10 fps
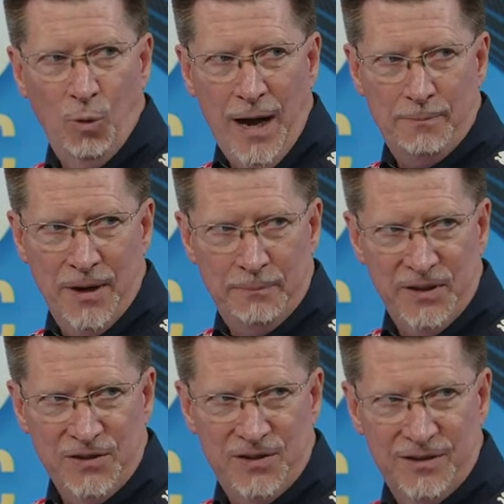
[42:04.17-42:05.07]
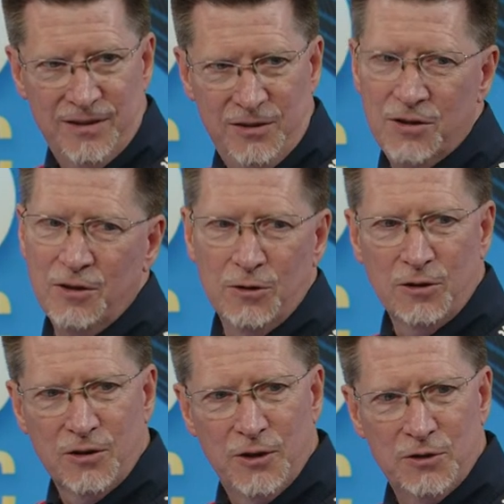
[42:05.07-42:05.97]
Watt puppies. And you can go
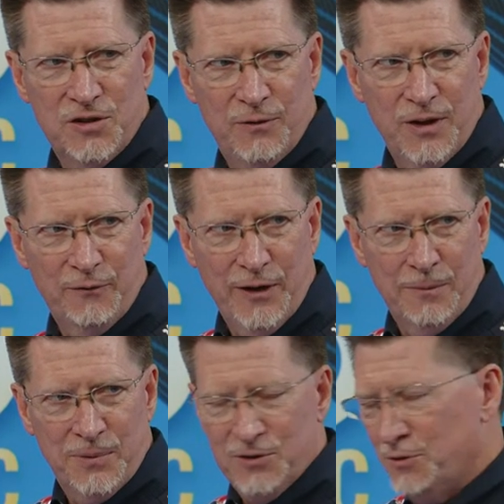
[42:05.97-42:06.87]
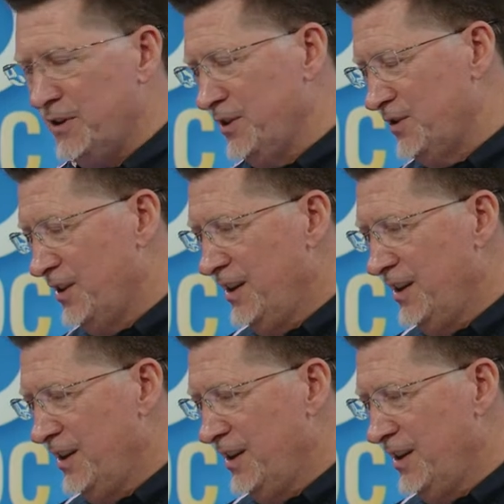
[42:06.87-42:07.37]
look on those, see if you can find a picture of these.